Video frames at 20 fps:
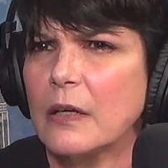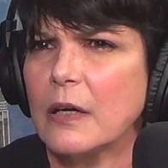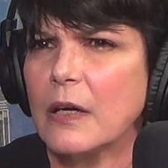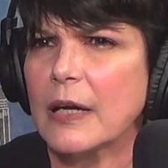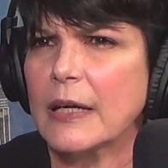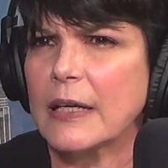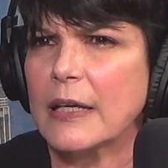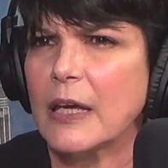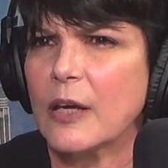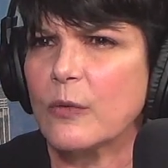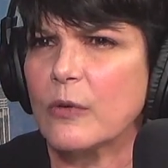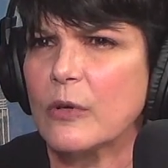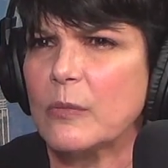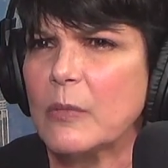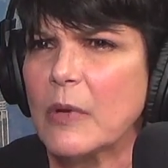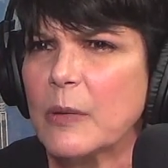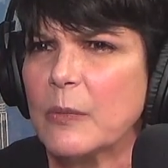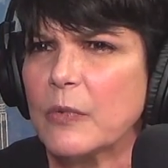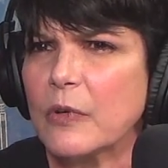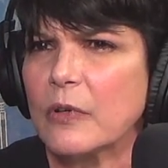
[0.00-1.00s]
I can't
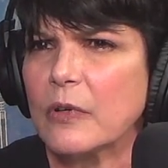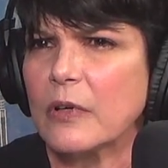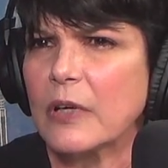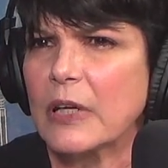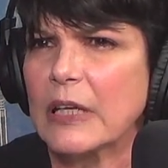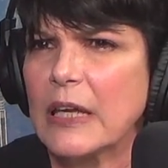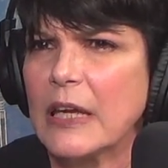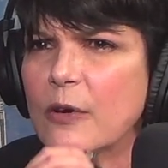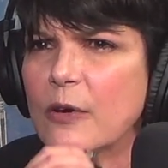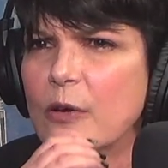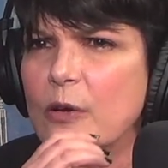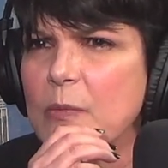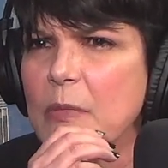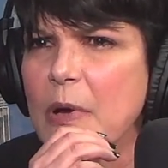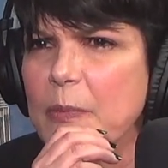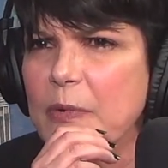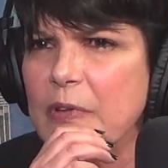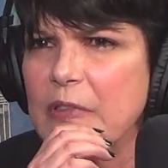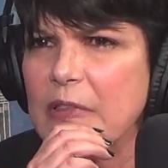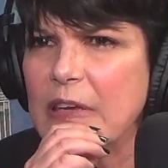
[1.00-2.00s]
remember. I can't
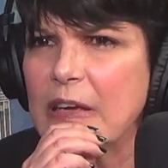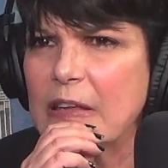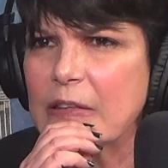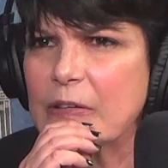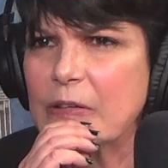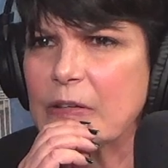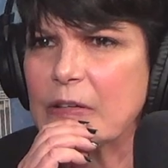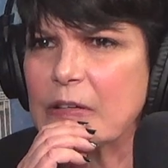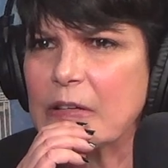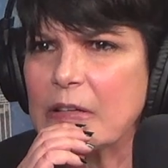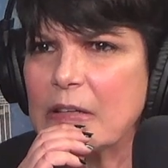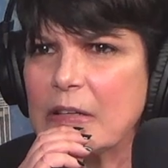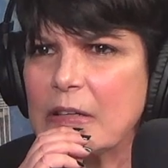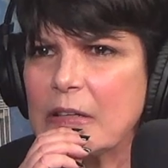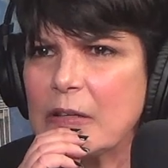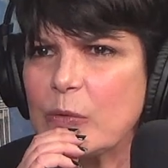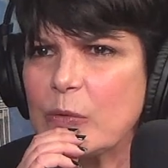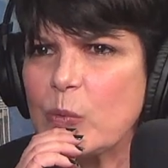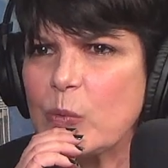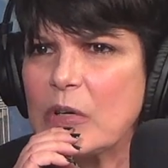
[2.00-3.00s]
remember the other
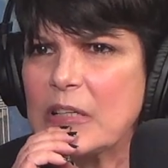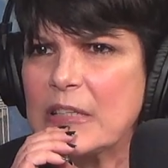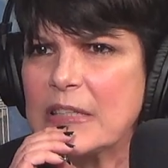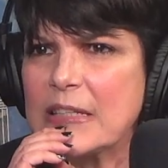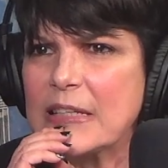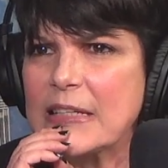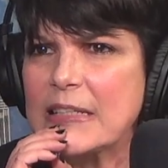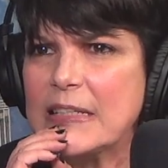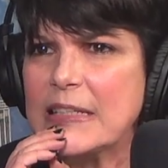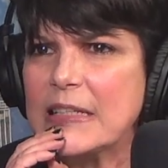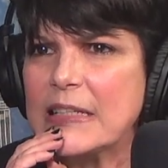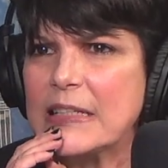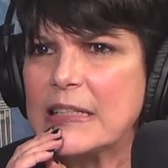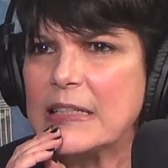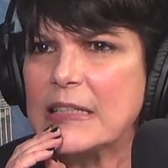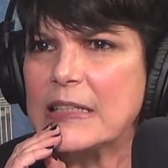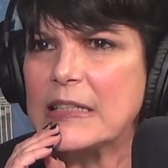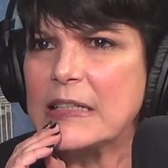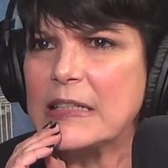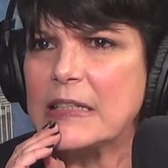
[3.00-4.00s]
ones I
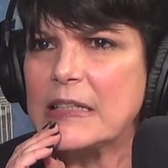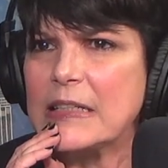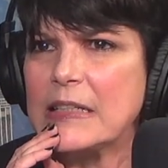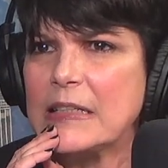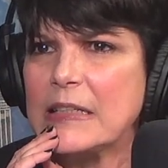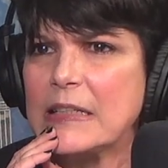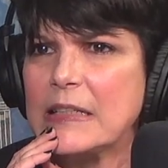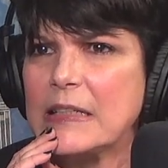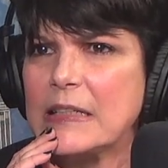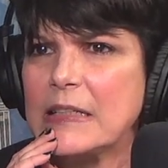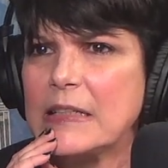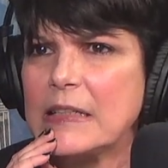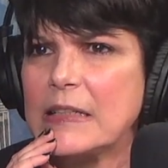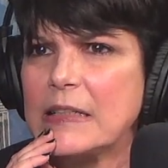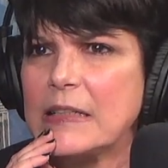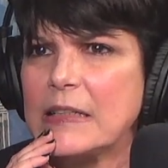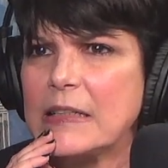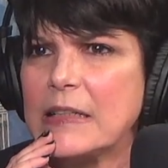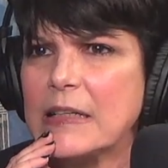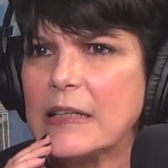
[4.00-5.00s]
did.
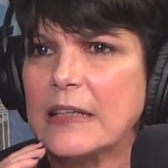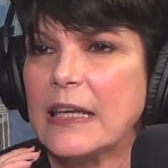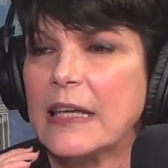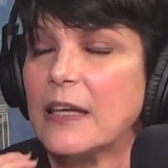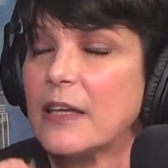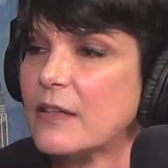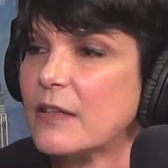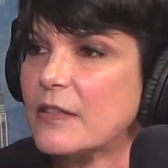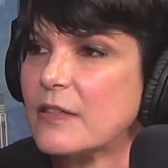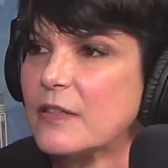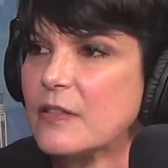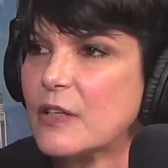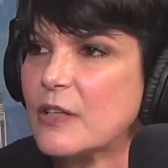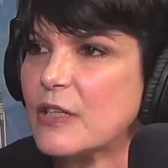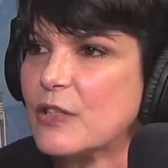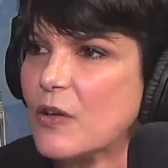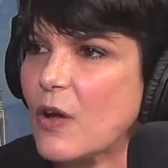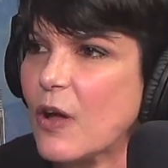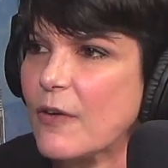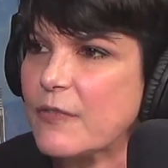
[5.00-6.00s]
I can't, it's
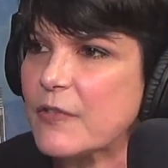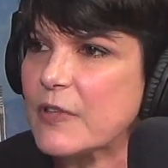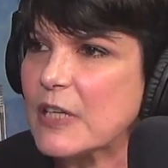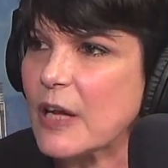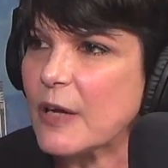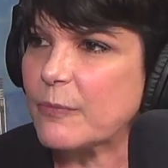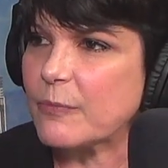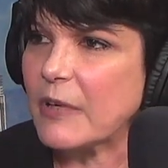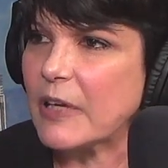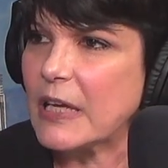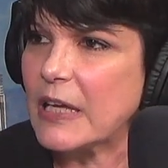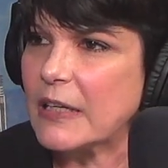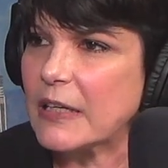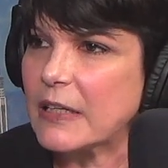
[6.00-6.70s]
off the top of my head.